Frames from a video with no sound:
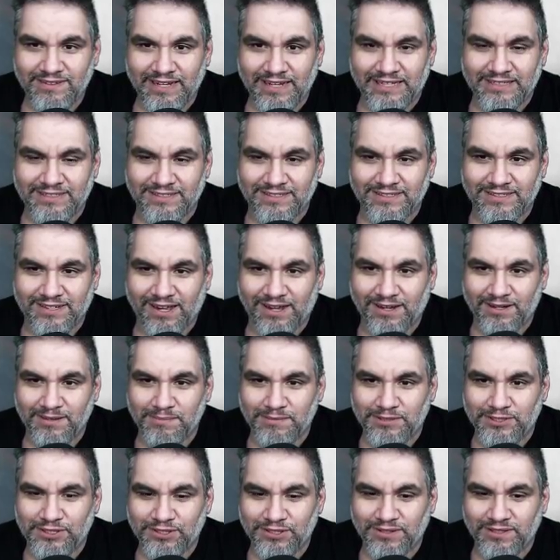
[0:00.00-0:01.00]
That's a
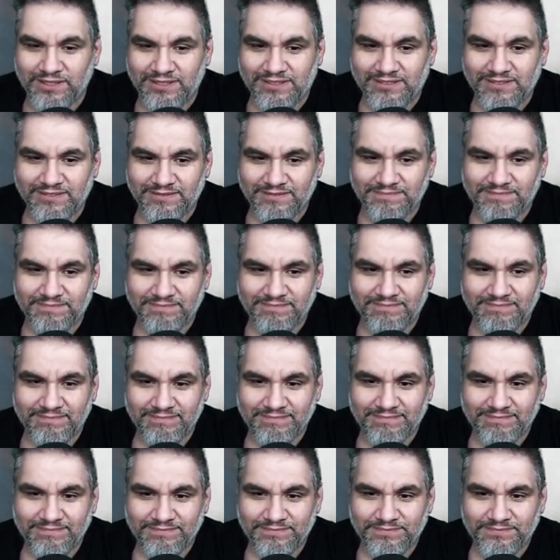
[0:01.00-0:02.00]
solid choice.
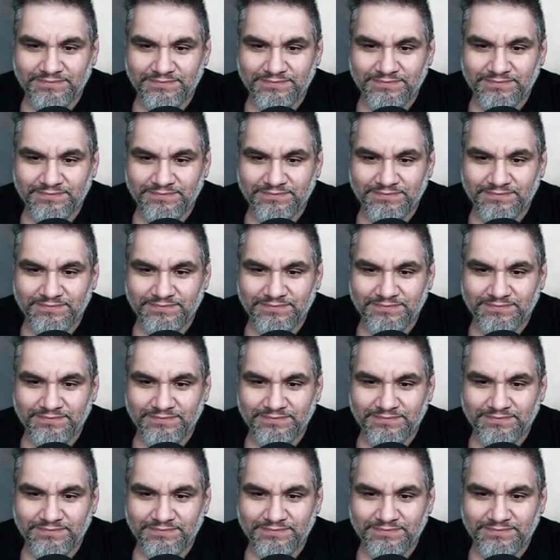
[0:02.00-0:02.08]
Sure.